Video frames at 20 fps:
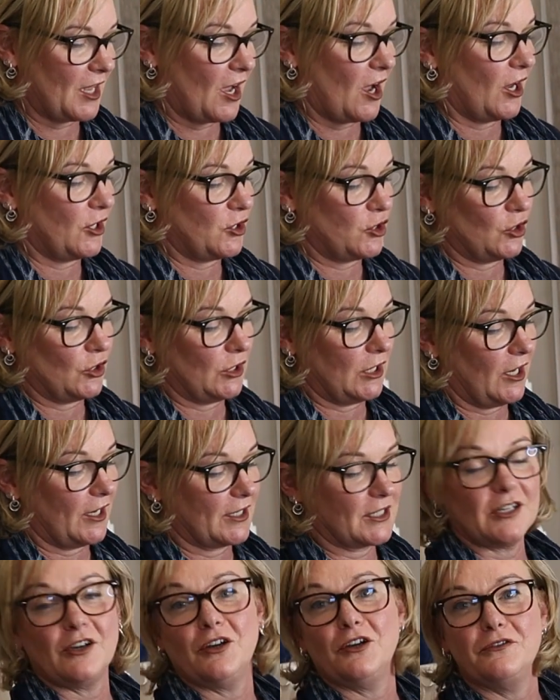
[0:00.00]
I do
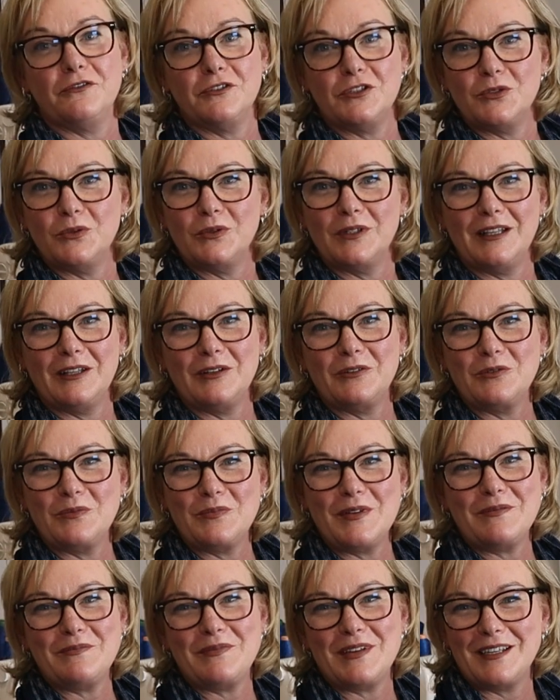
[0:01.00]
like to overdo it a little
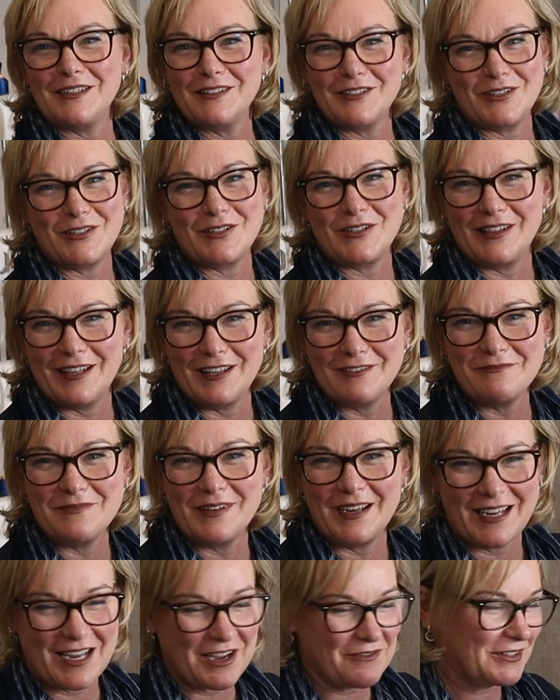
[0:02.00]
bit because I do love
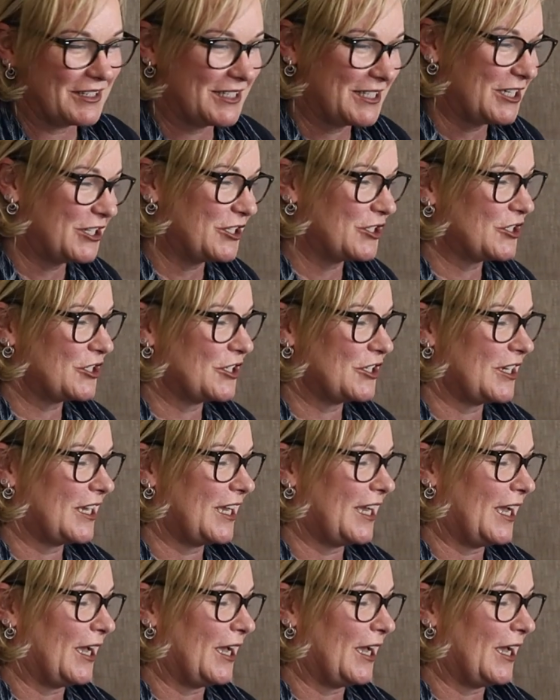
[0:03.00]
my cover stitch.